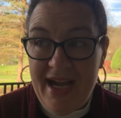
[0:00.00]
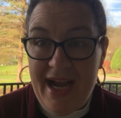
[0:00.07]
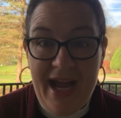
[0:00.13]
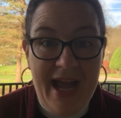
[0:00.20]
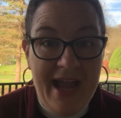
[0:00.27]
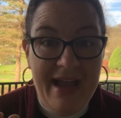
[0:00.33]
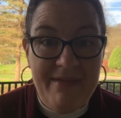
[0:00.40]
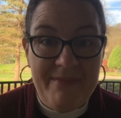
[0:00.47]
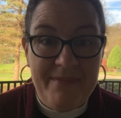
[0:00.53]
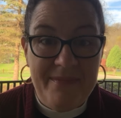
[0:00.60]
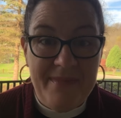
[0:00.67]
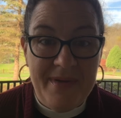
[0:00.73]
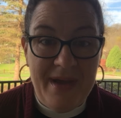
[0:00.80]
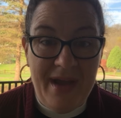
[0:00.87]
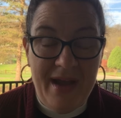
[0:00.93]

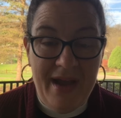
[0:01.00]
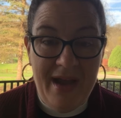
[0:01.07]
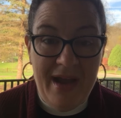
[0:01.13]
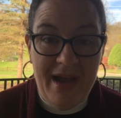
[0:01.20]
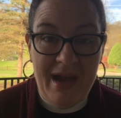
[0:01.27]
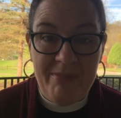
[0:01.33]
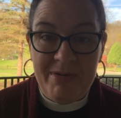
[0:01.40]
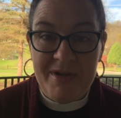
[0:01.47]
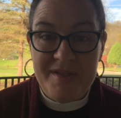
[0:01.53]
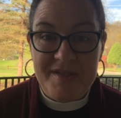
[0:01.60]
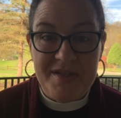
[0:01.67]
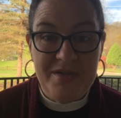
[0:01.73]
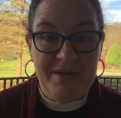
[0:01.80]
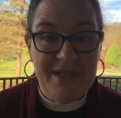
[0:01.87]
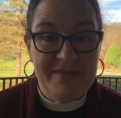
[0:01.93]
I'm a
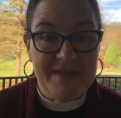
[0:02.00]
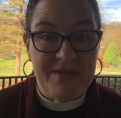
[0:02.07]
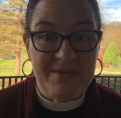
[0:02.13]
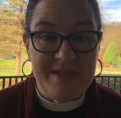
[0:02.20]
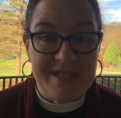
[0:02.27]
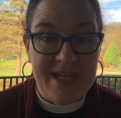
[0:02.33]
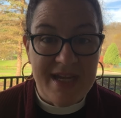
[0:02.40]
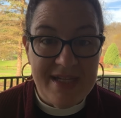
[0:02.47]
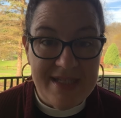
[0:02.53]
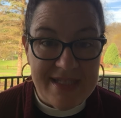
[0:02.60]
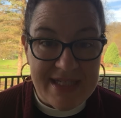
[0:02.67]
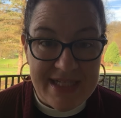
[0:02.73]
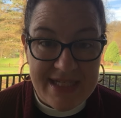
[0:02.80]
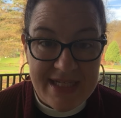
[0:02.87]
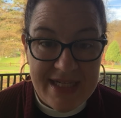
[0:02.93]
person who lives in
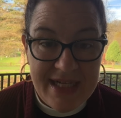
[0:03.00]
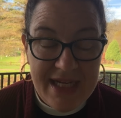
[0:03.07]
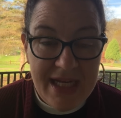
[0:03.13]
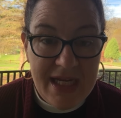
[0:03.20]
Wisconsin